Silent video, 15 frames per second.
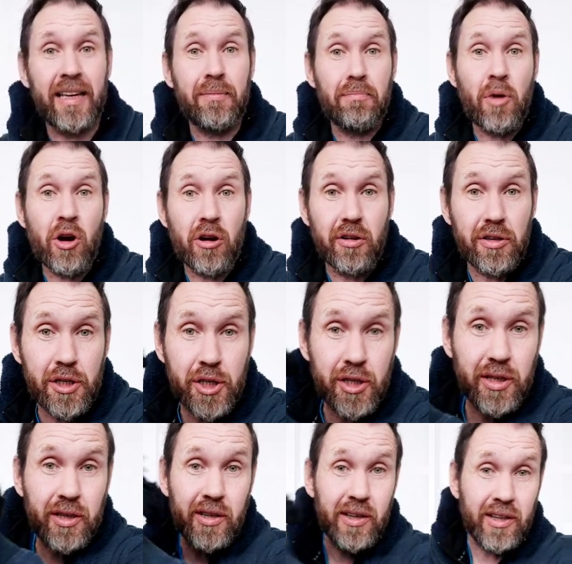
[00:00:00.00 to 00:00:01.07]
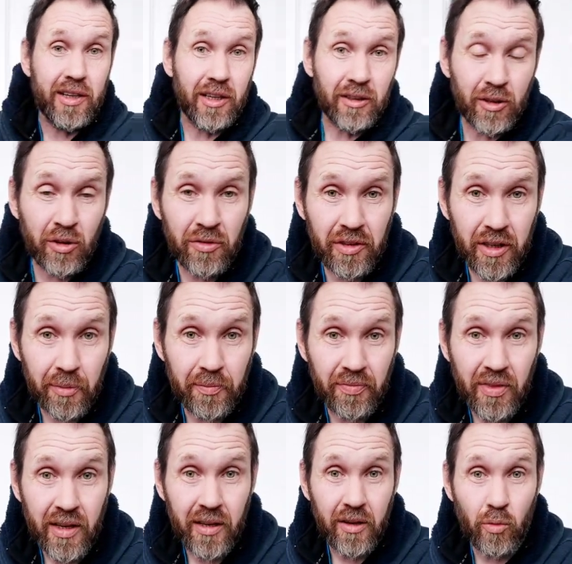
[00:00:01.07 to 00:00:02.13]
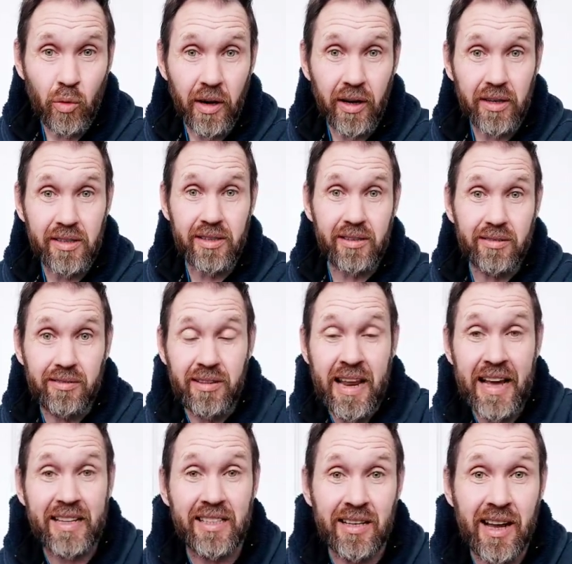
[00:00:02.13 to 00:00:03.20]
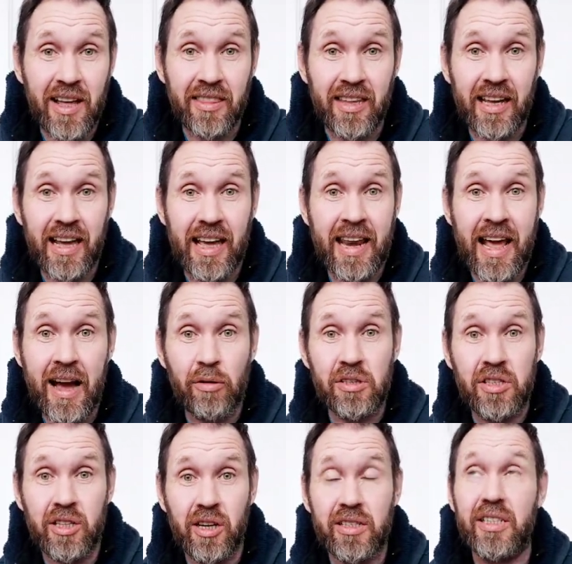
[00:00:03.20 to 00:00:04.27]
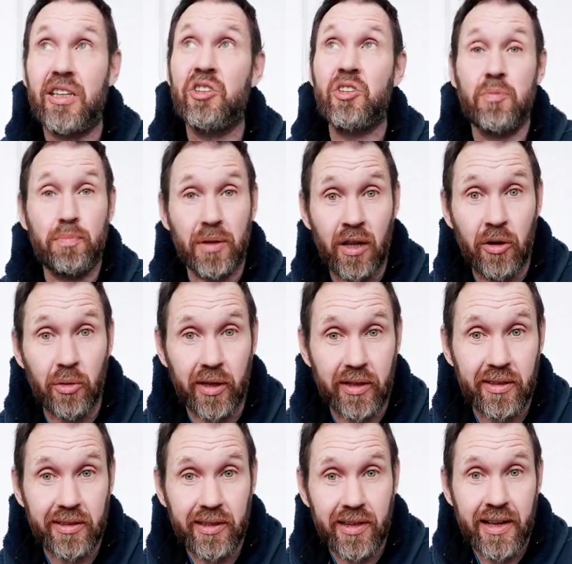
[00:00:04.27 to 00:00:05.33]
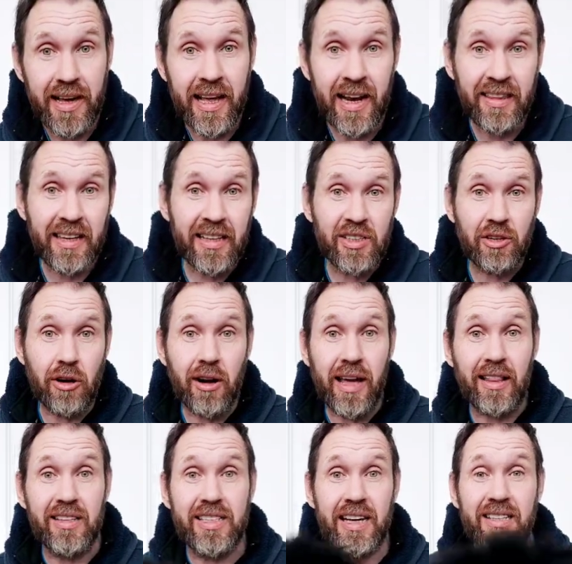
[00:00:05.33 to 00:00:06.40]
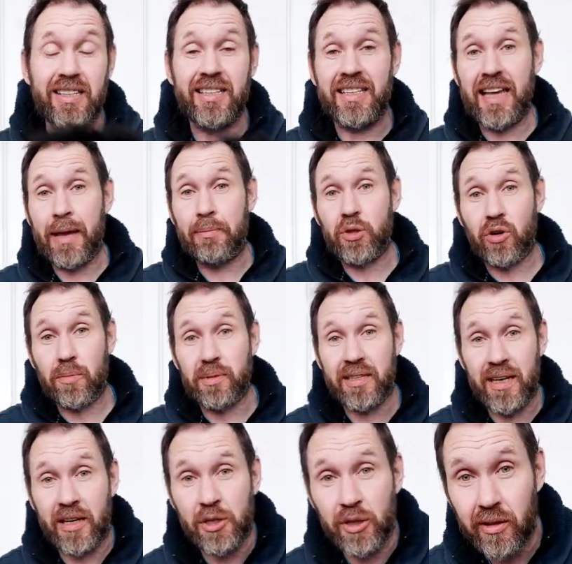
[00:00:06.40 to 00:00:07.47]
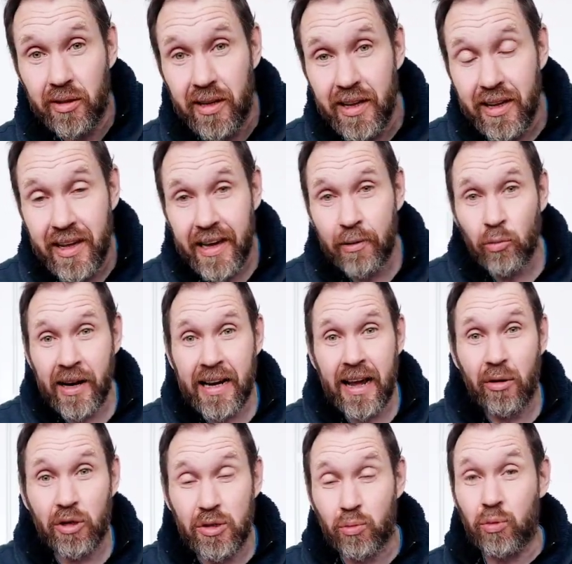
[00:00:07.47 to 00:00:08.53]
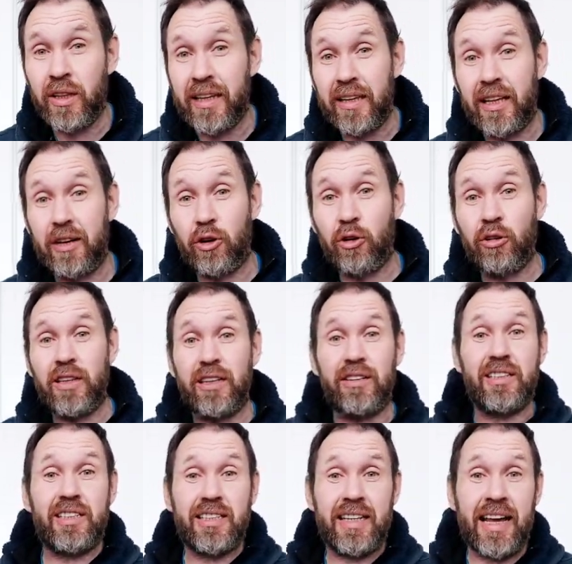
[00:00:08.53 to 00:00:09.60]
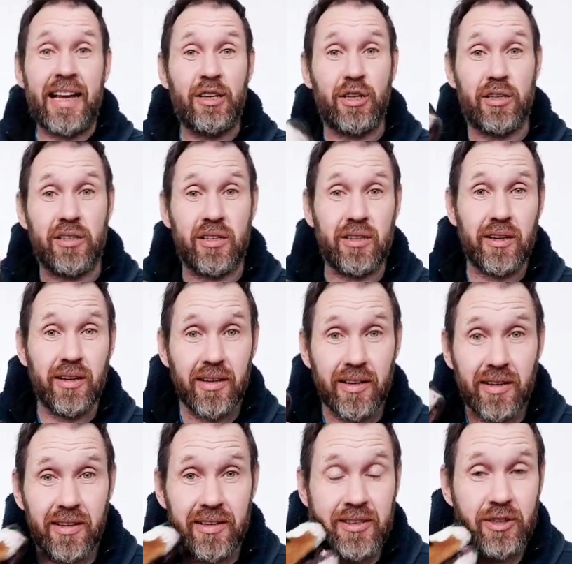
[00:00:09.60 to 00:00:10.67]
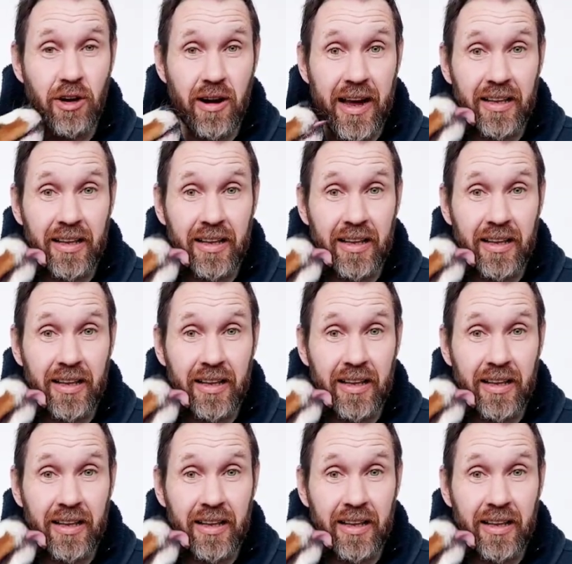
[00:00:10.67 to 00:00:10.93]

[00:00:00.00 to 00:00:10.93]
in March, Illuvium was next to nothing, and now it's just exploded. And I think Star Atlas has the same sort of potential. And right now, it's really in the early stages. Star